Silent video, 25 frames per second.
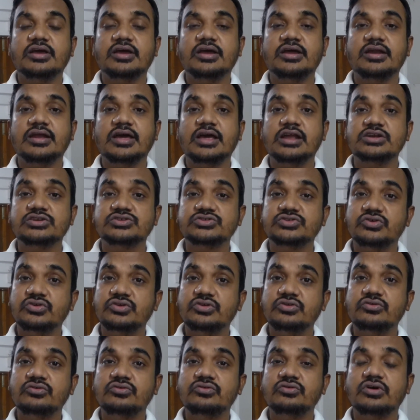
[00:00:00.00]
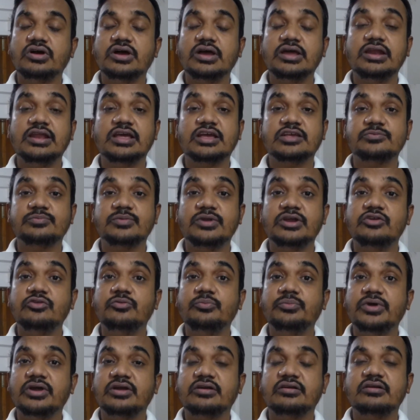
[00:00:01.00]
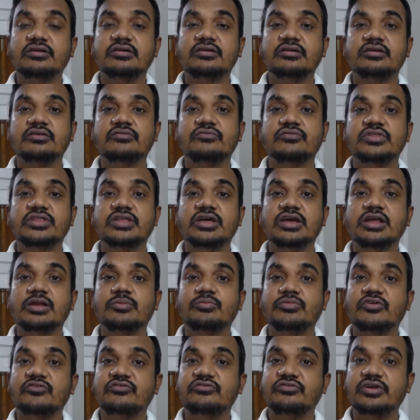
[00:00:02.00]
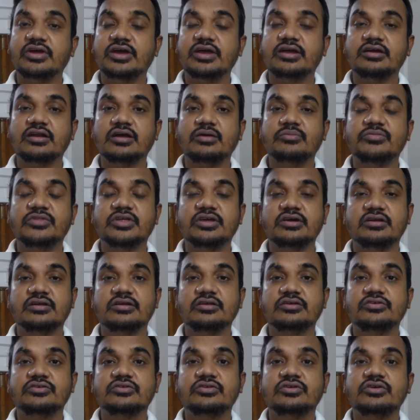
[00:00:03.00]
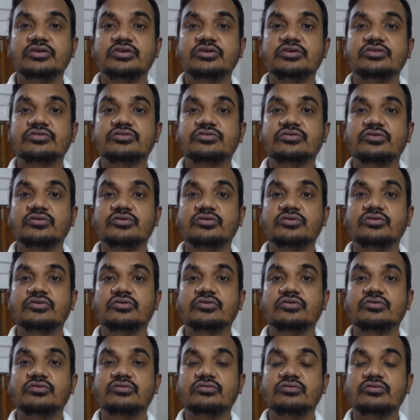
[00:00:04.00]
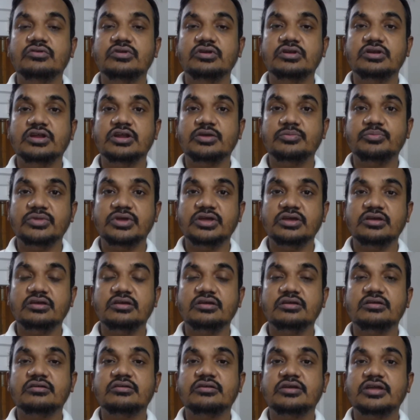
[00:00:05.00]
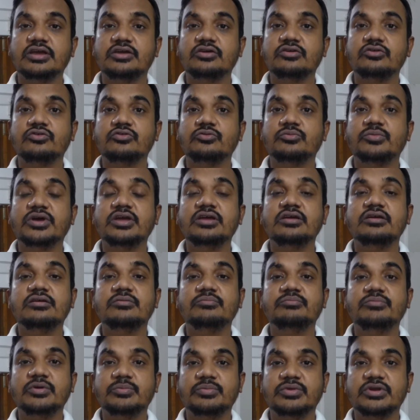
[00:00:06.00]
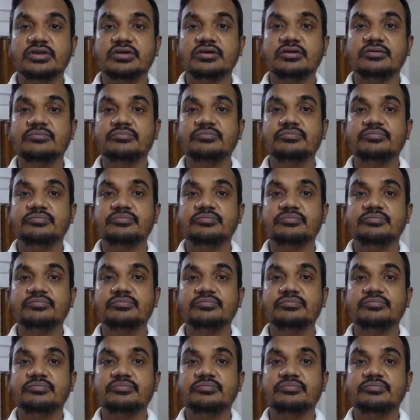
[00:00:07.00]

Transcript: And I'll show you, I'll explain you better with the help of diagram there. So let me take you to my P P T.